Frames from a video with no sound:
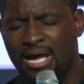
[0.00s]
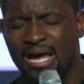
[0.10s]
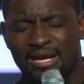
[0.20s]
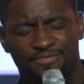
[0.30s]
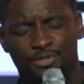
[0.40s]

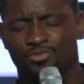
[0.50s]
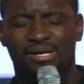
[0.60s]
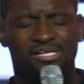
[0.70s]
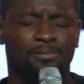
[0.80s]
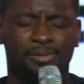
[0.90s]
And if you're
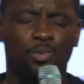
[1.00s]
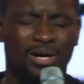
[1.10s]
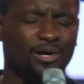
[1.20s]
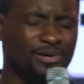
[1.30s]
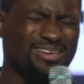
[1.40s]
ready to be
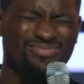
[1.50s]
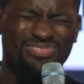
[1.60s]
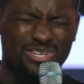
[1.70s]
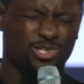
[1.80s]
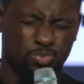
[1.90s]
well in
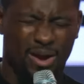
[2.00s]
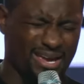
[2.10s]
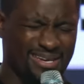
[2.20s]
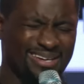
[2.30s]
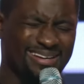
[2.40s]
this way,
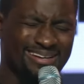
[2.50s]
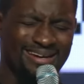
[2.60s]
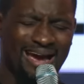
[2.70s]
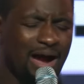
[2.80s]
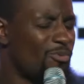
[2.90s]

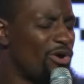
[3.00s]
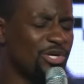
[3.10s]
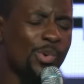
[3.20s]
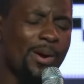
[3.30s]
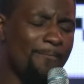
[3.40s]
I want
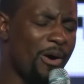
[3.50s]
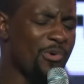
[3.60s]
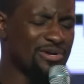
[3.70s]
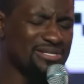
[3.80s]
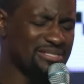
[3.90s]
you with
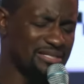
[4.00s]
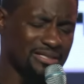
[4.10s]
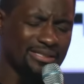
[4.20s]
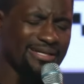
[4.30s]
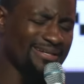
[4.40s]
boldness to
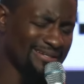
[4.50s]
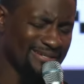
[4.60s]
declare,